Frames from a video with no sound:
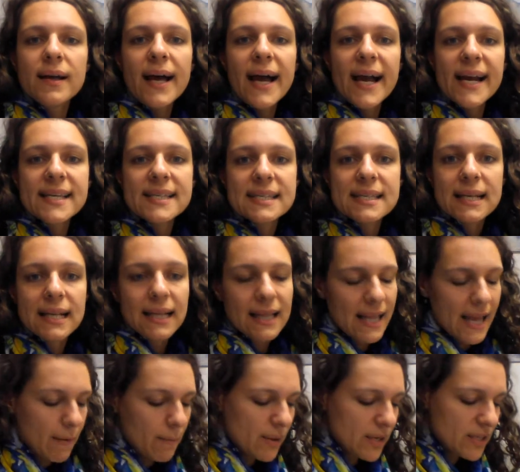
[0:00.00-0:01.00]

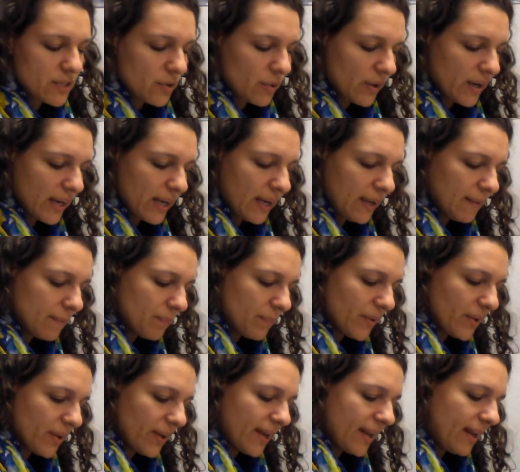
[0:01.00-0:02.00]
Exclamatory.
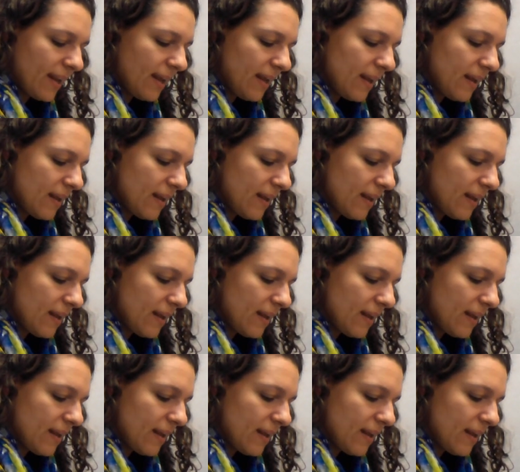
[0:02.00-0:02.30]
Good.